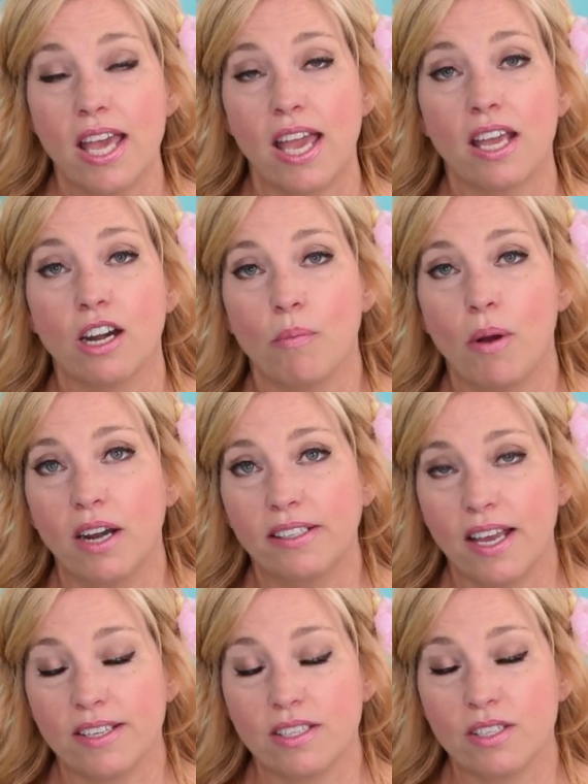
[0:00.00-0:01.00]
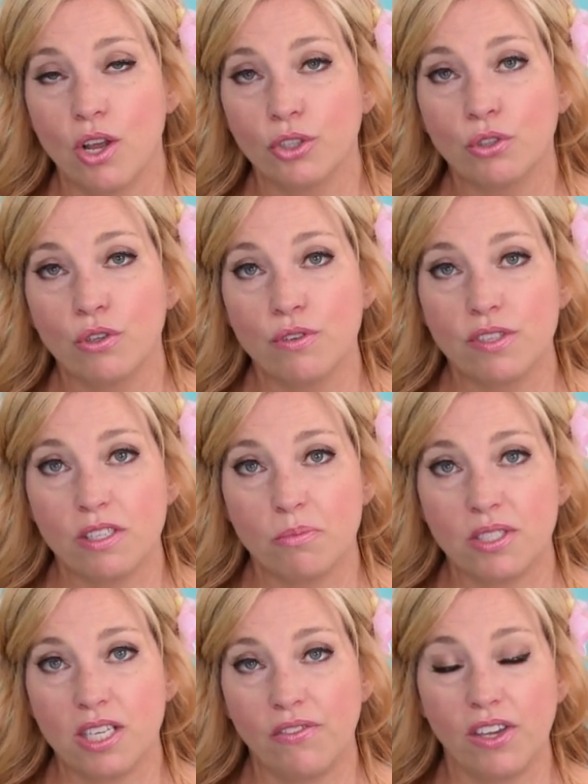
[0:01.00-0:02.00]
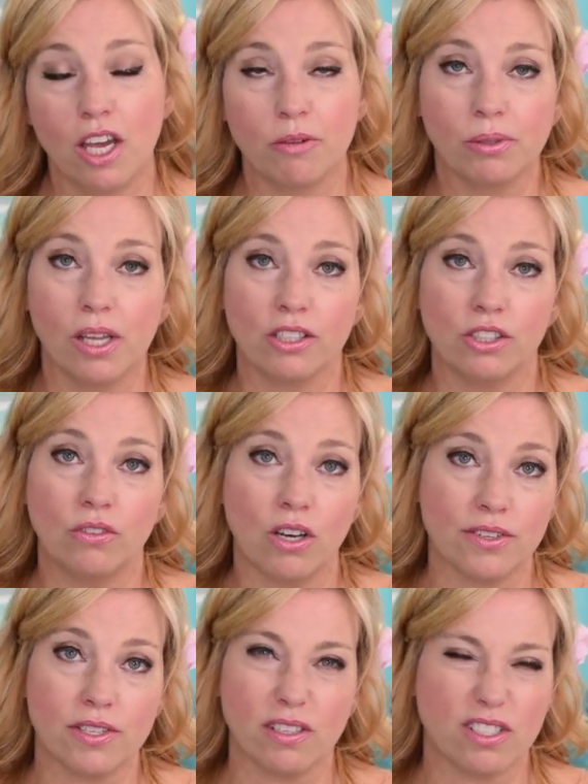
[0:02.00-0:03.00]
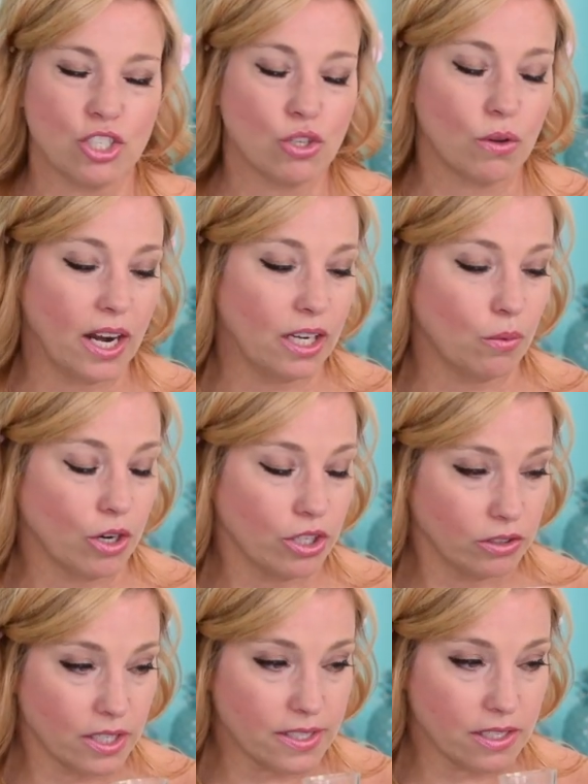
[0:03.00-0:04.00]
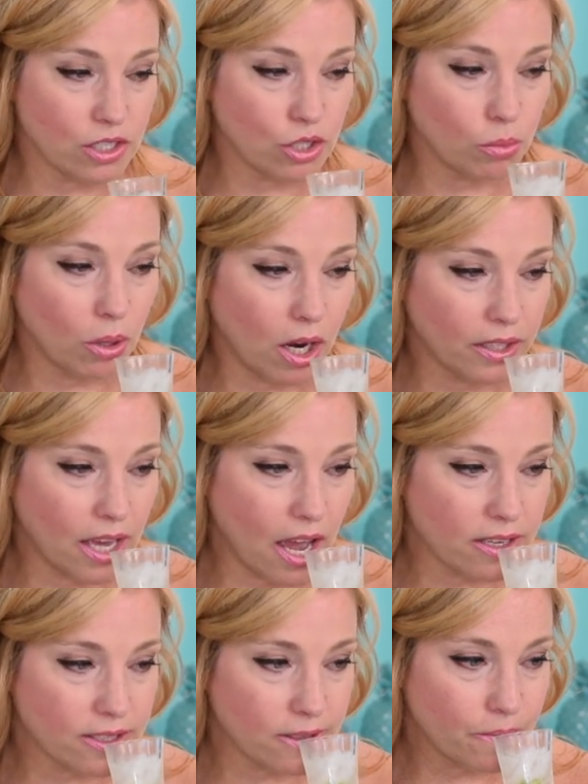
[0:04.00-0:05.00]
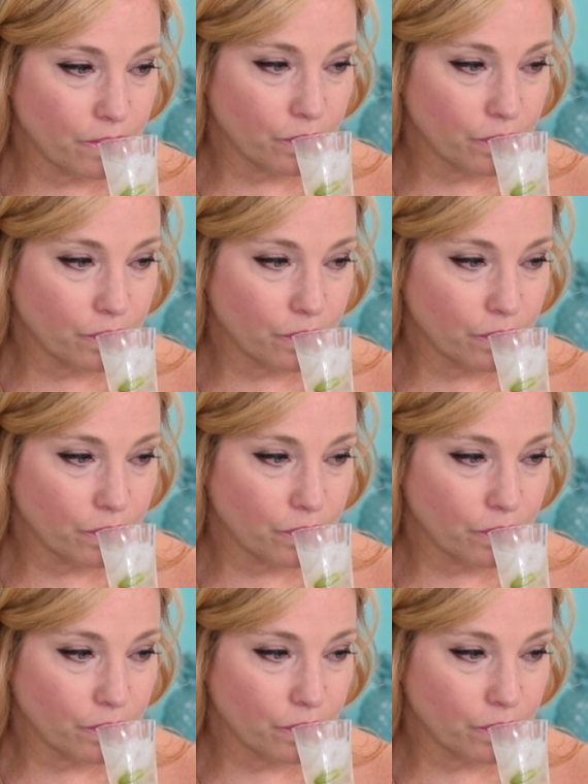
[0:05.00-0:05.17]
And our podcast is called Cruise Tips TV Unplugged. You can also listen to it anywhere you listen to podcasts.